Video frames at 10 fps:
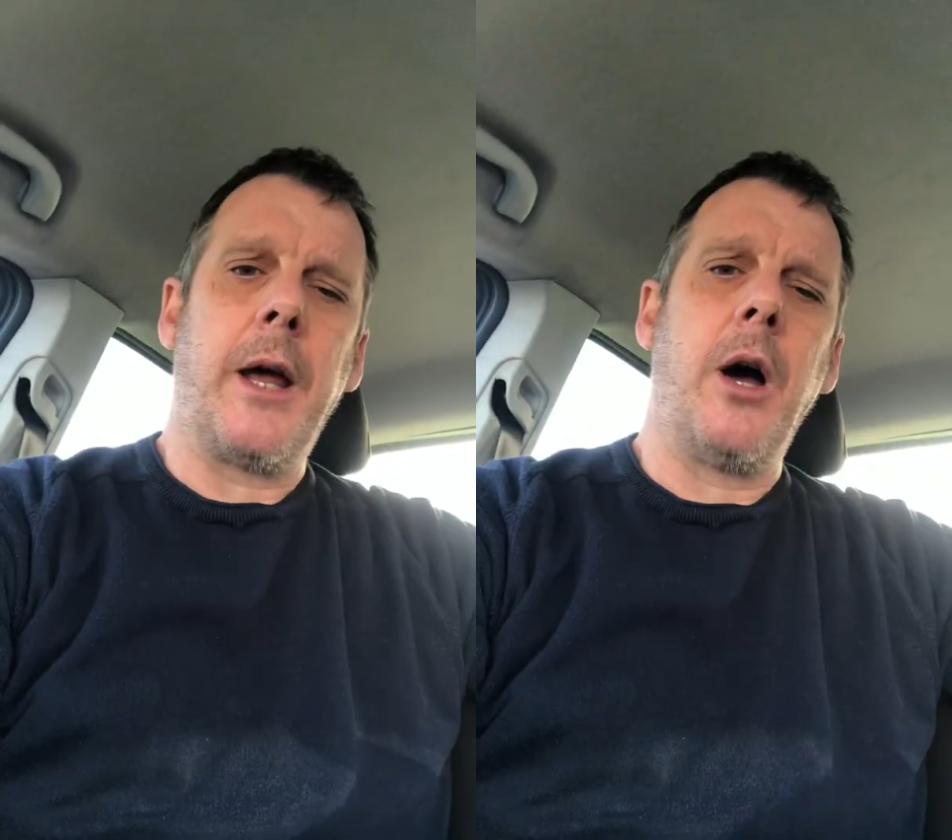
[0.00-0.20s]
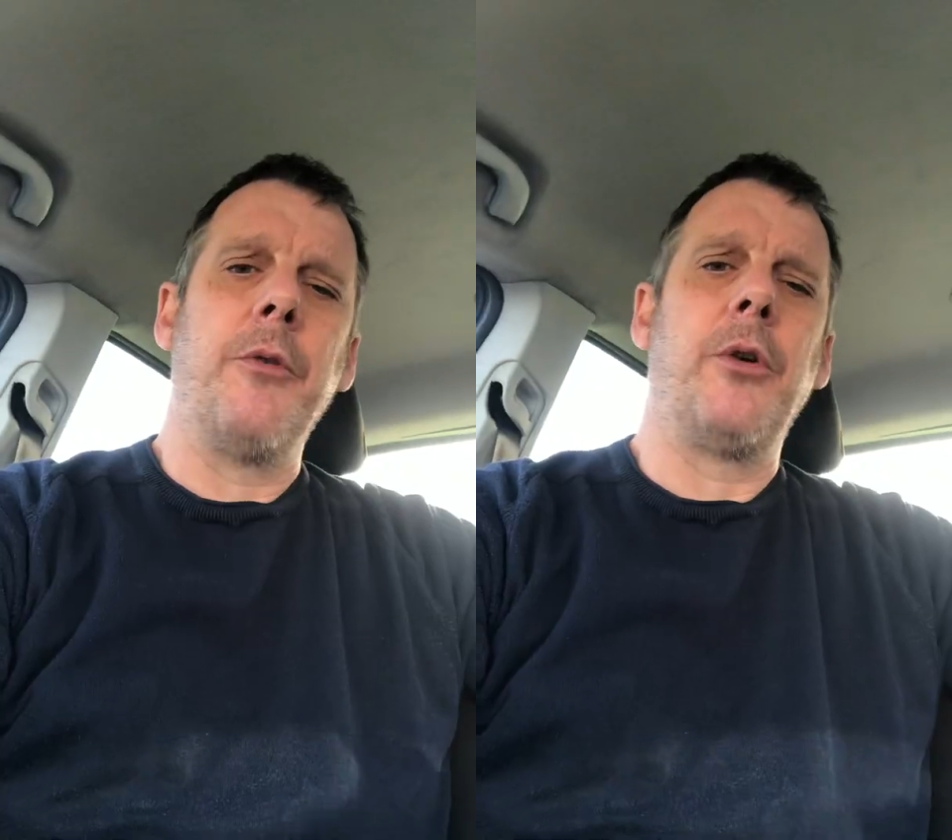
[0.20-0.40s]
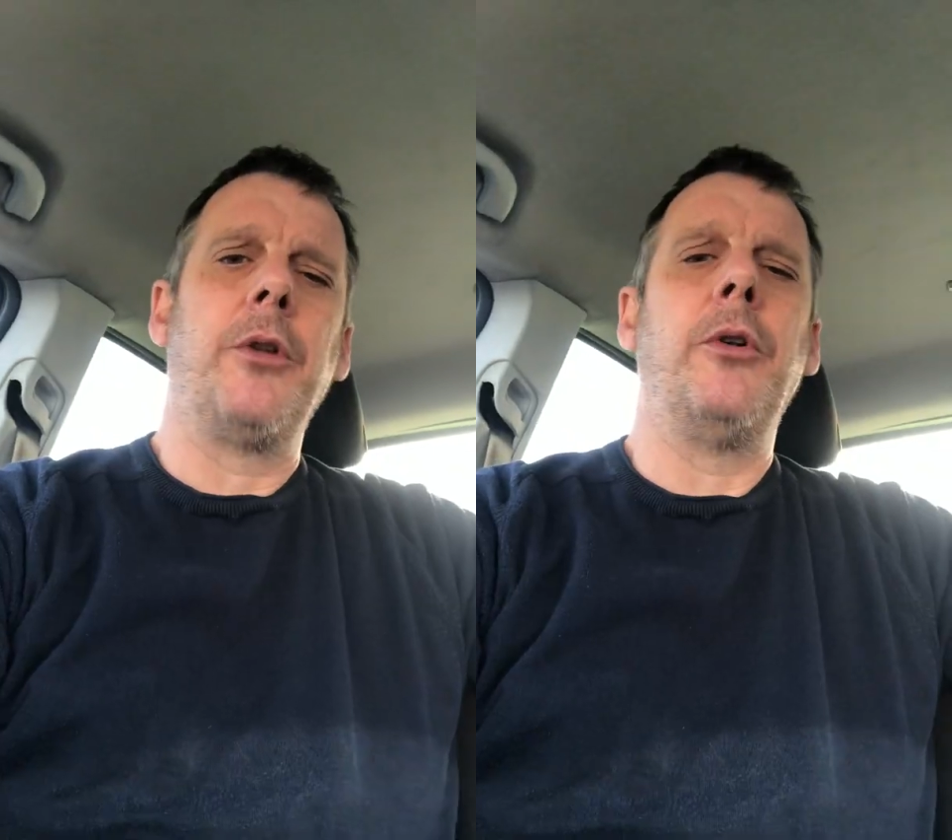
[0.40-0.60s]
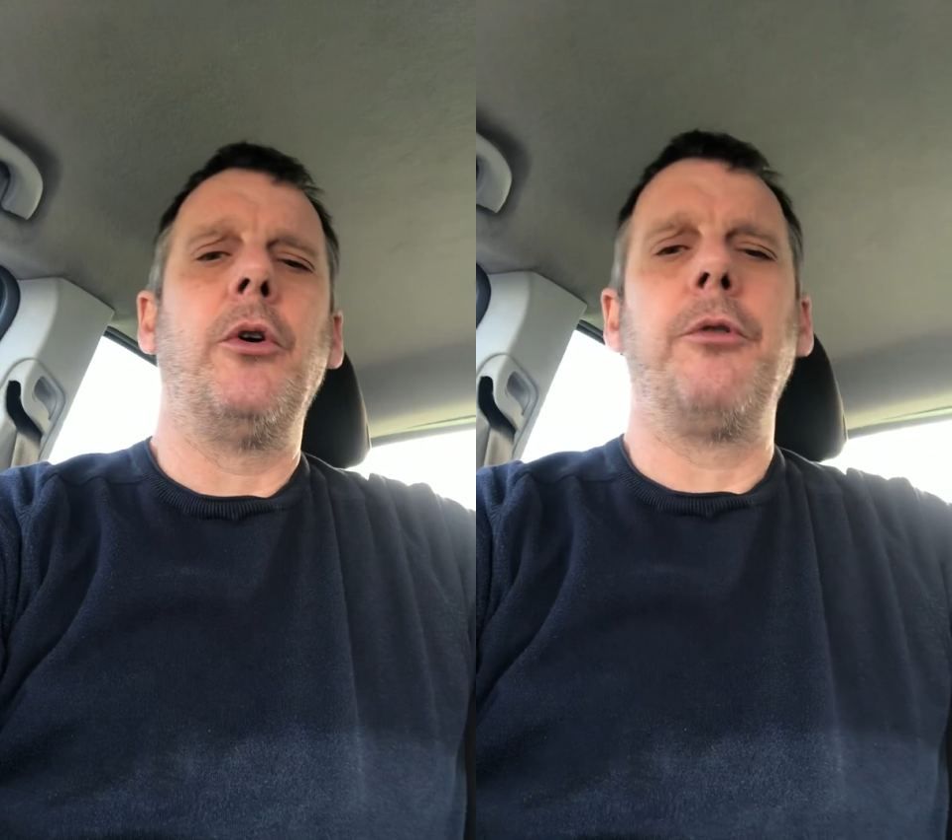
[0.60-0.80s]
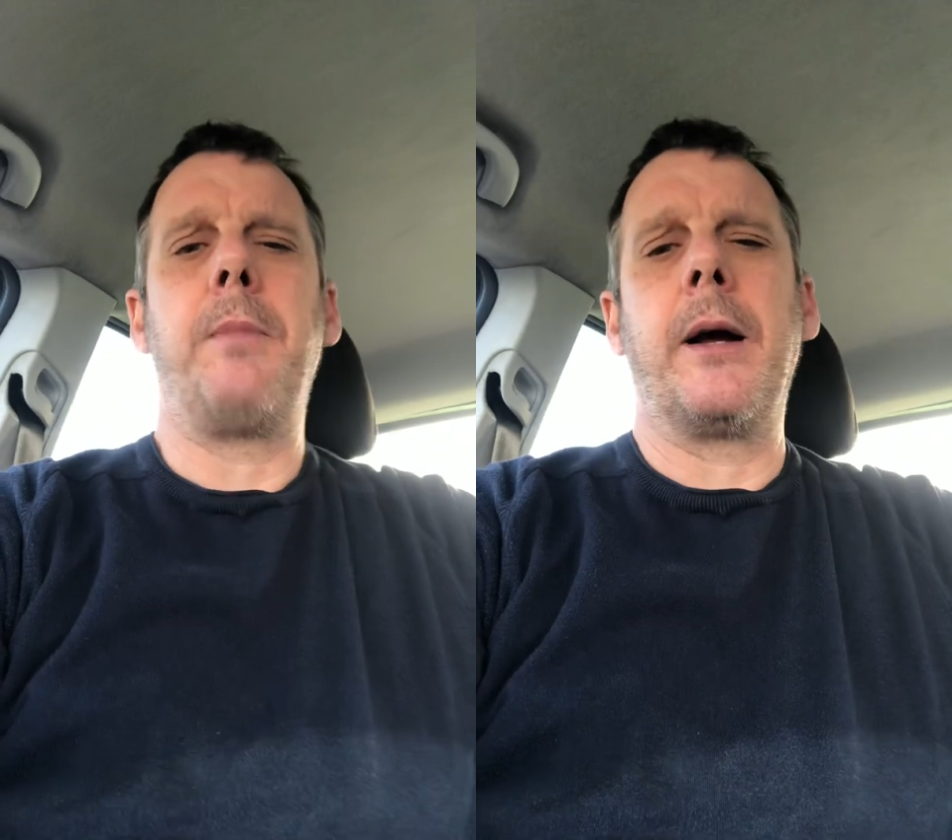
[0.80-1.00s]
over on the
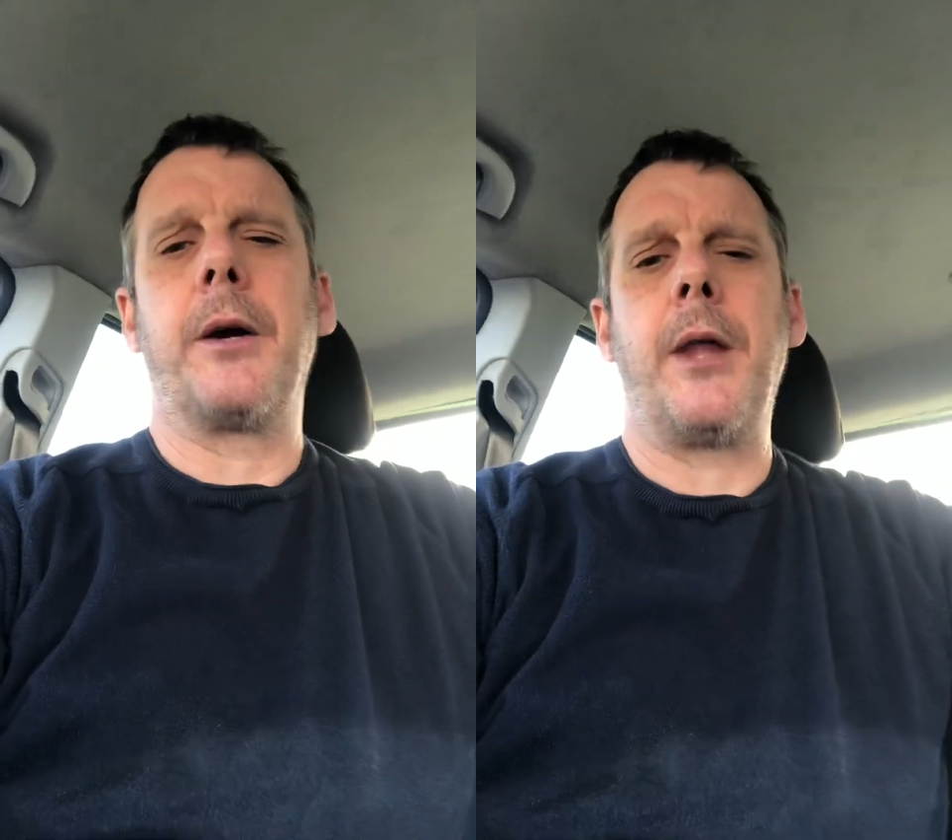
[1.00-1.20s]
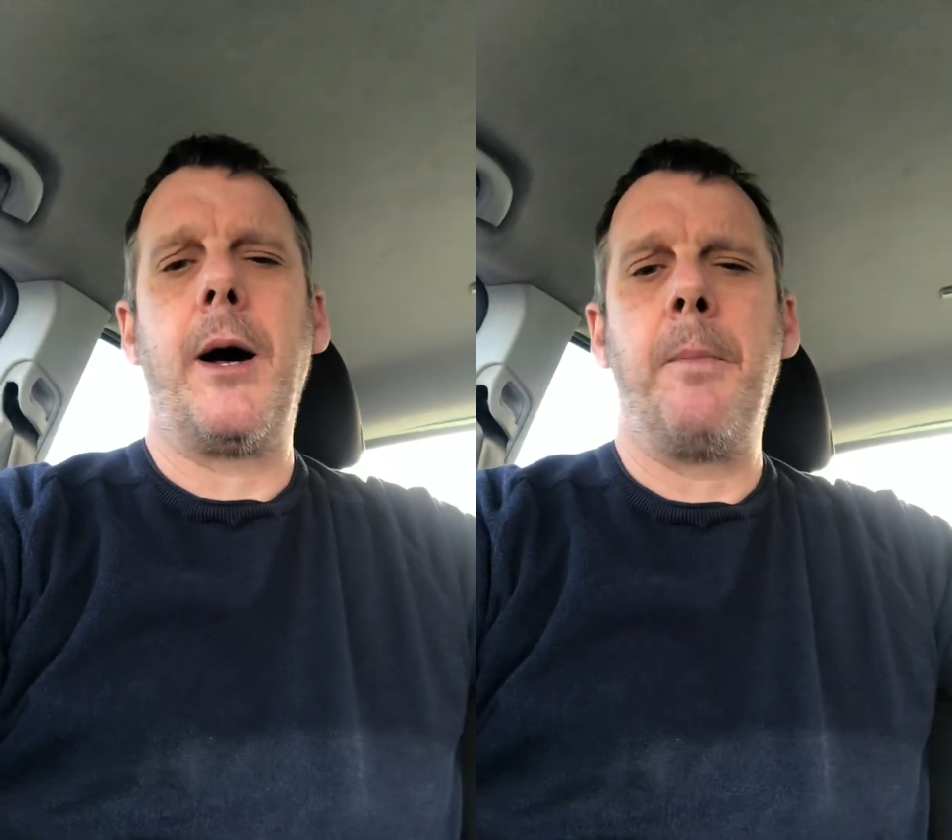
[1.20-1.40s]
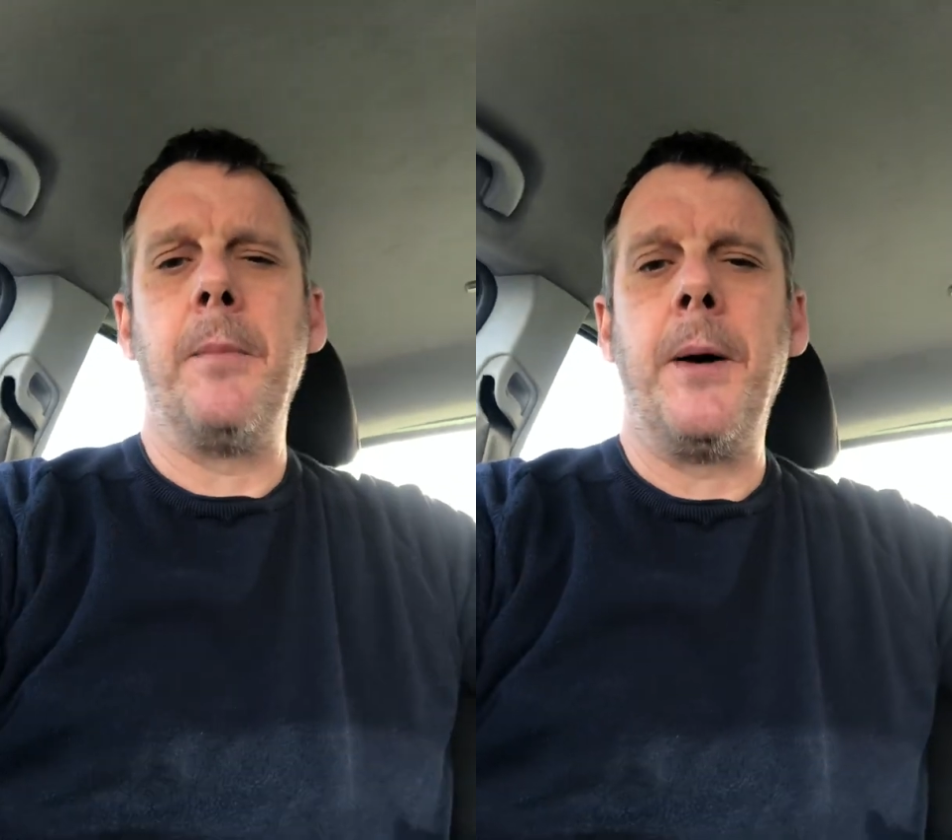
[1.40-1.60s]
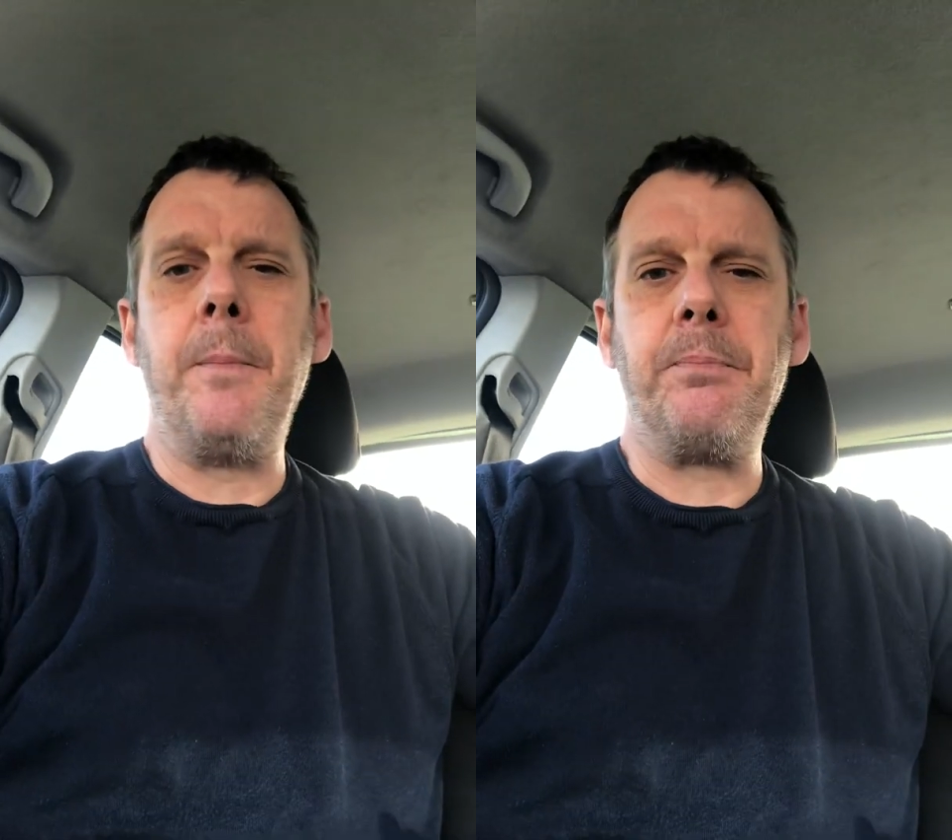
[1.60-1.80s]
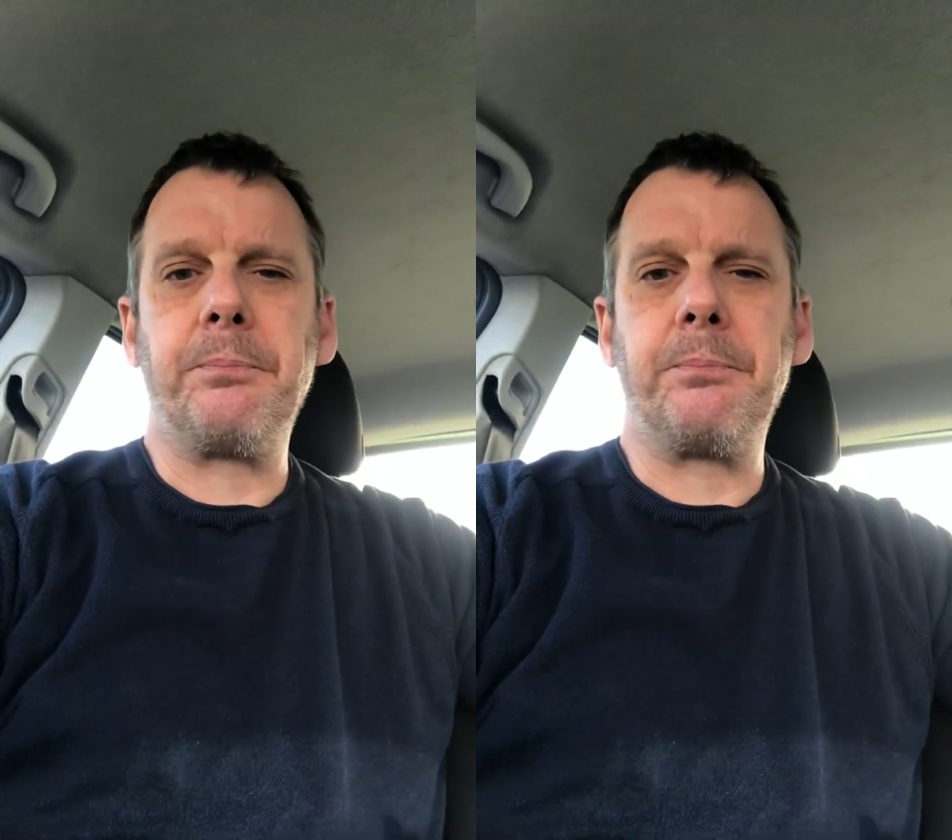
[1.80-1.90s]
north bank of the Humber.